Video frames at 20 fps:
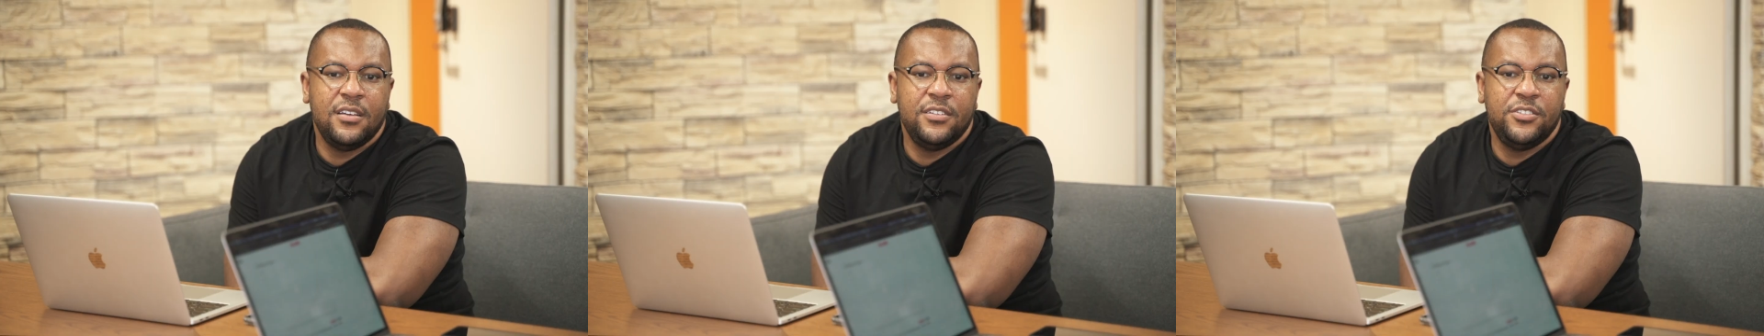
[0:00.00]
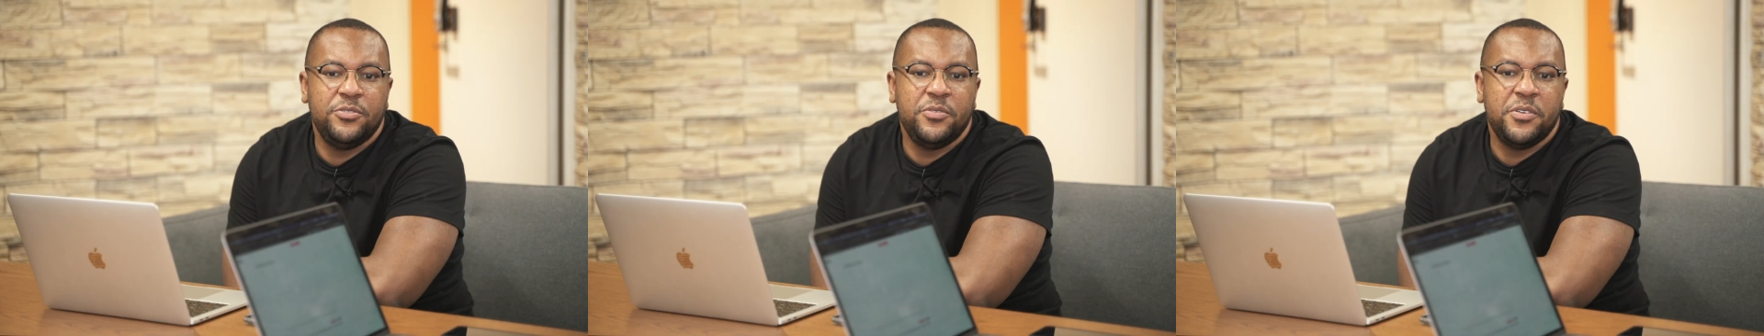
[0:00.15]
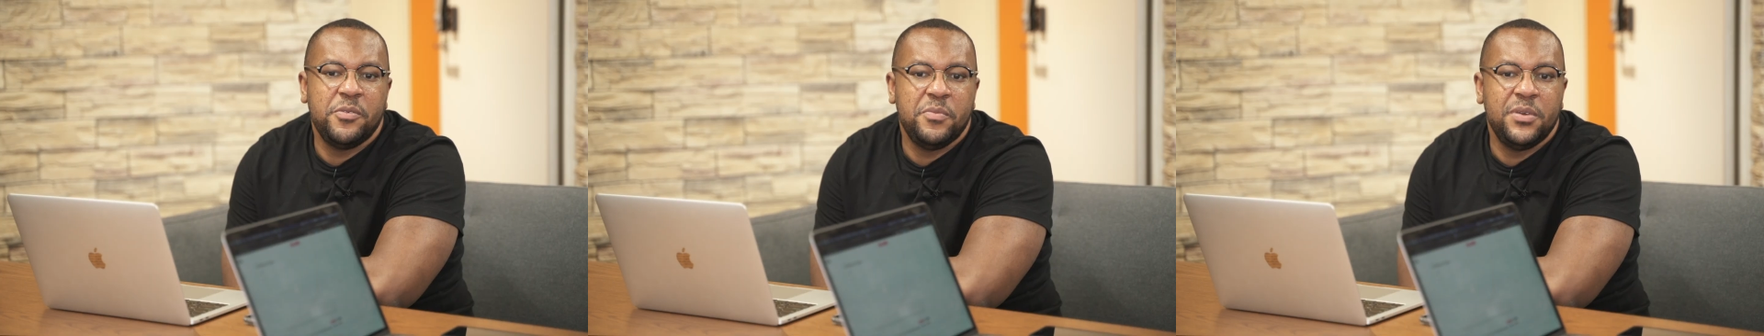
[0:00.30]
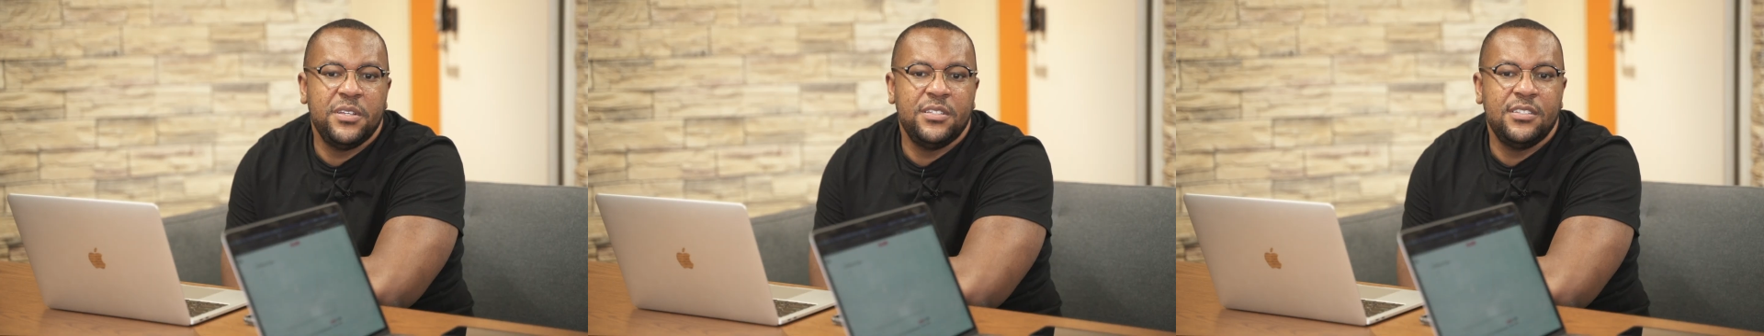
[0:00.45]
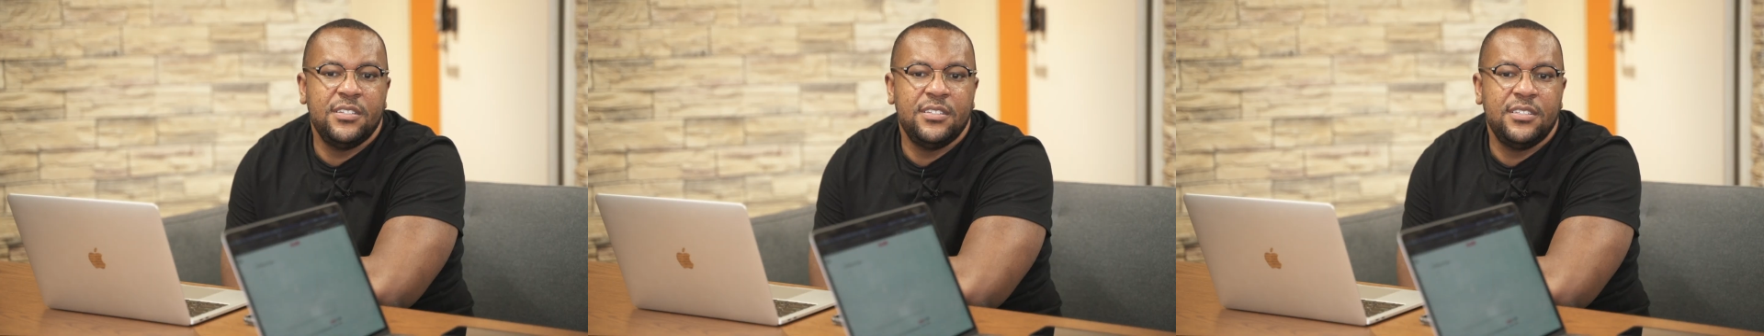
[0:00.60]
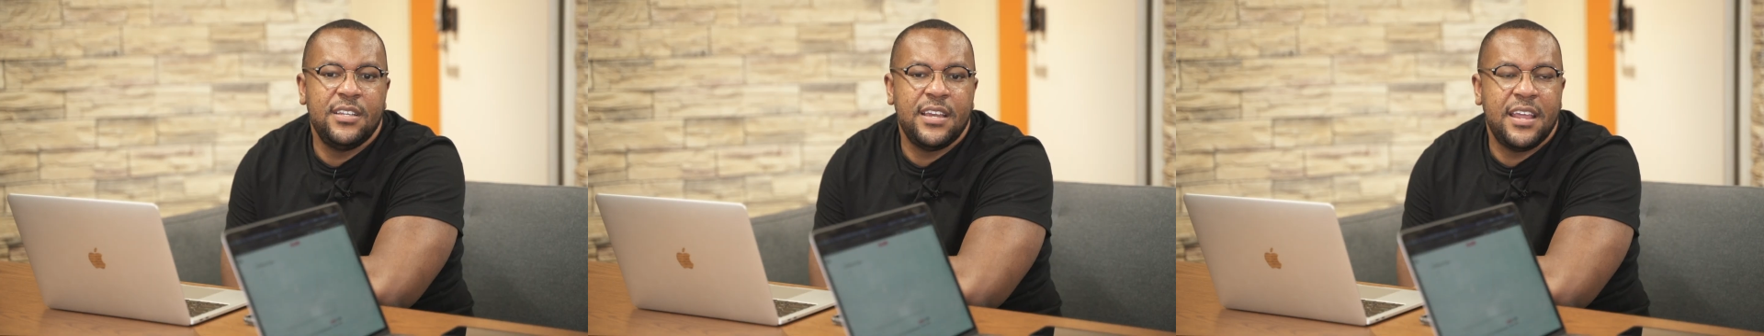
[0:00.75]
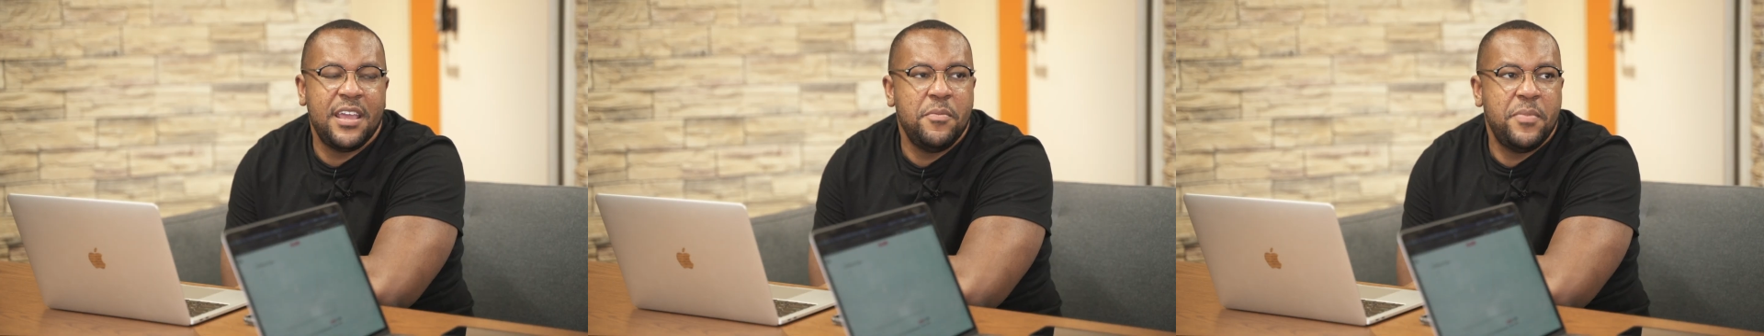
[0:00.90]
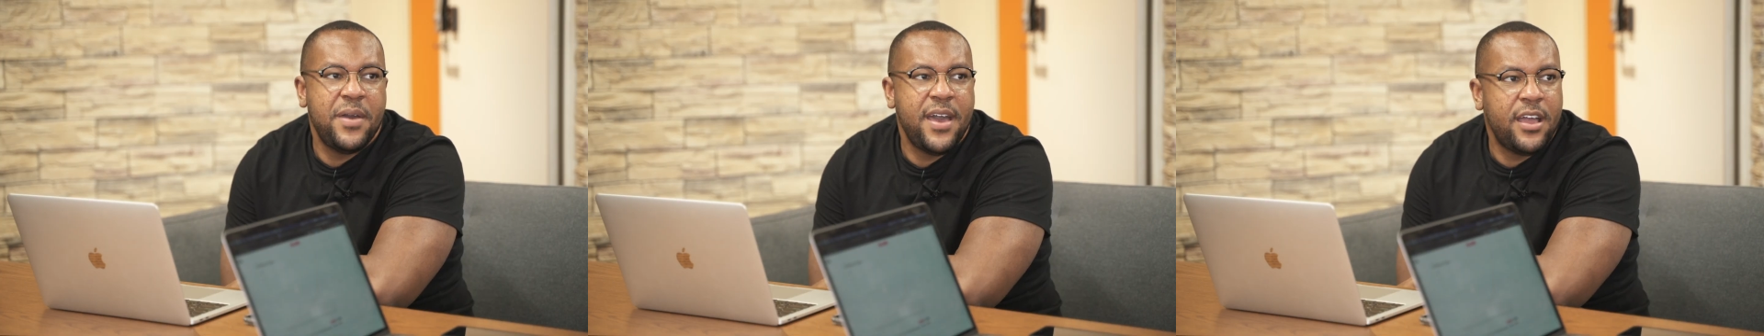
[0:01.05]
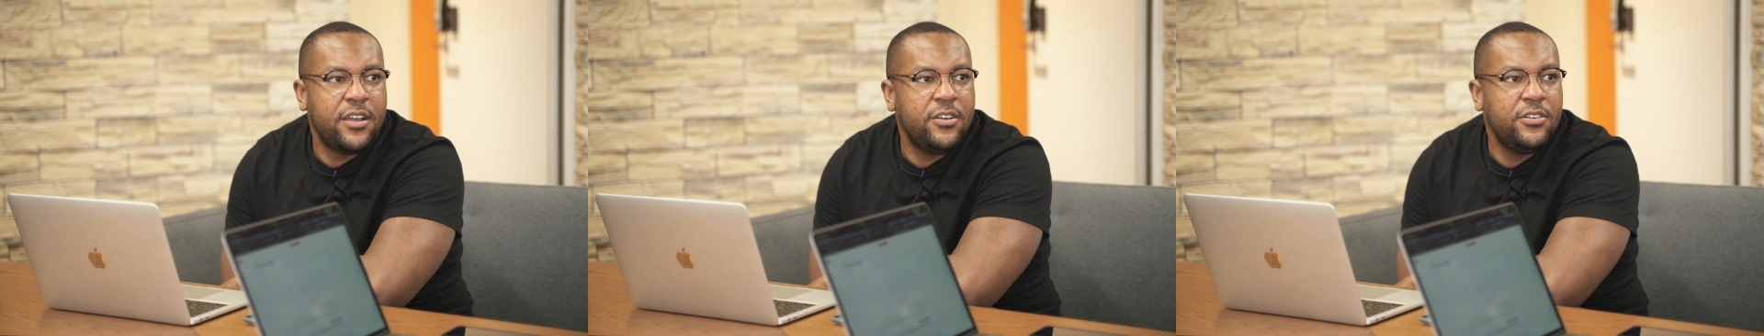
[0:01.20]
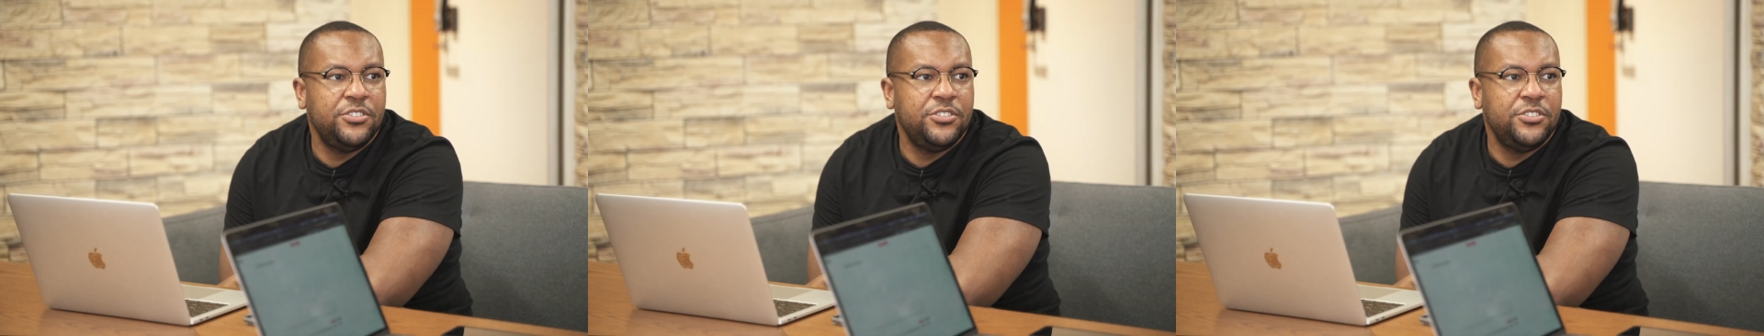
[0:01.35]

doing business in APAC,